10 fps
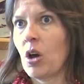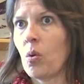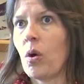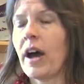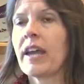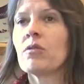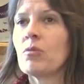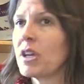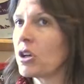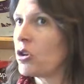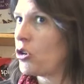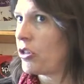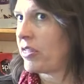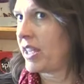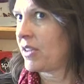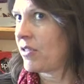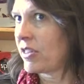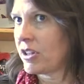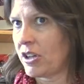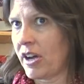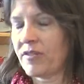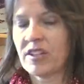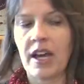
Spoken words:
why it would be a good thing for the Loft,